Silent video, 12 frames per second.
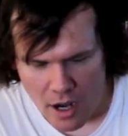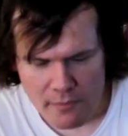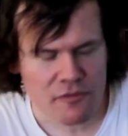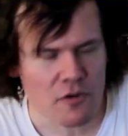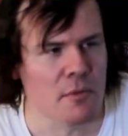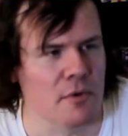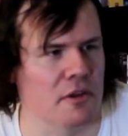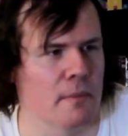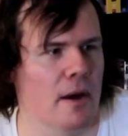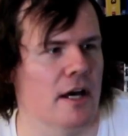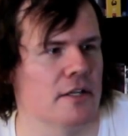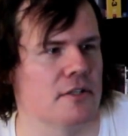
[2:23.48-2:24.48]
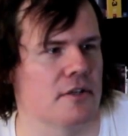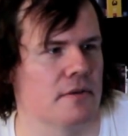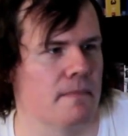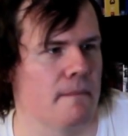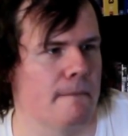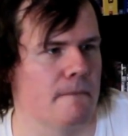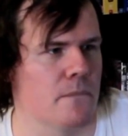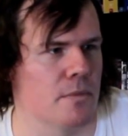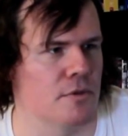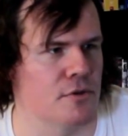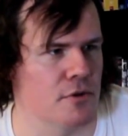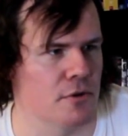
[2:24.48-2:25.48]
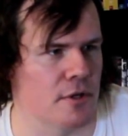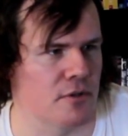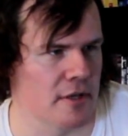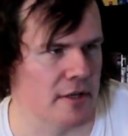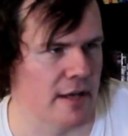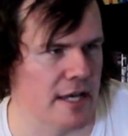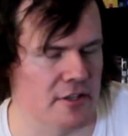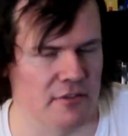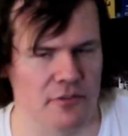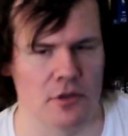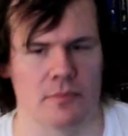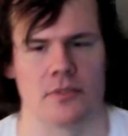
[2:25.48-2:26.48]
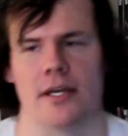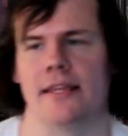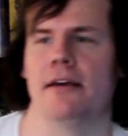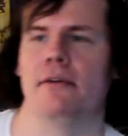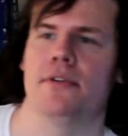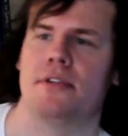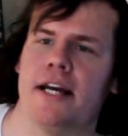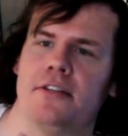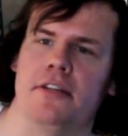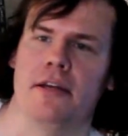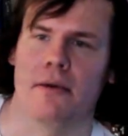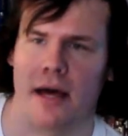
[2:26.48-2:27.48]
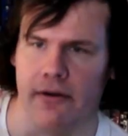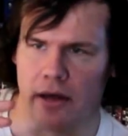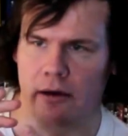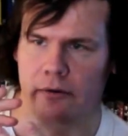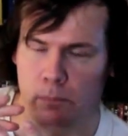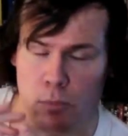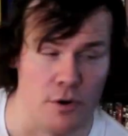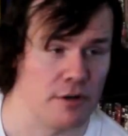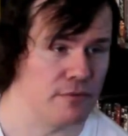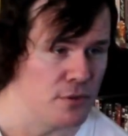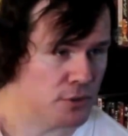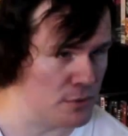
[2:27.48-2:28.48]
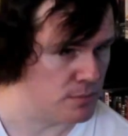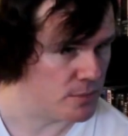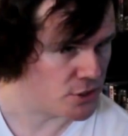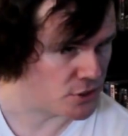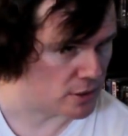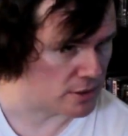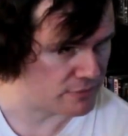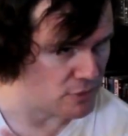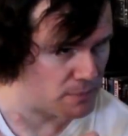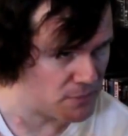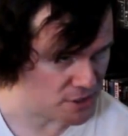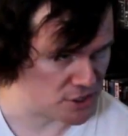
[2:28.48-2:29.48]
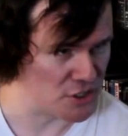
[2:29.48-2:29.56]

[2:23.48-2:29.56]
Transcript: I'm fine with homage to classic films. Like, there was actually a point of view shot from the